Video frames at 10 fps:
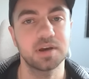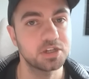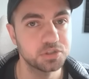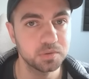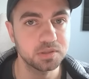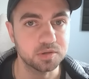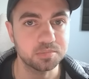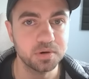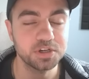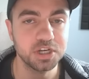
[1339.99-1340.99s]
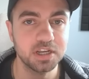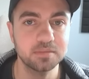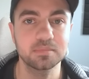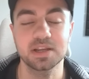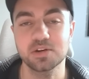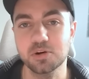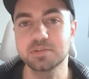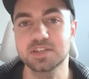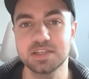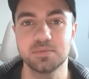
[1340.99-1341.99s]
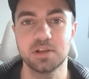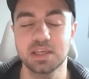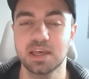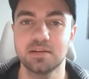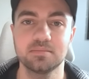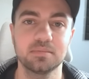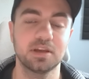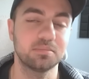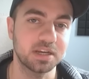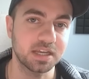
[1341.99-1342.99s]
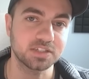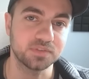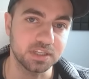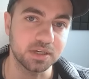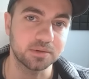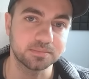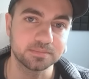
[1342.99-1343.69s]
I truly do appreciate it, and I hope to see you all again in my next video.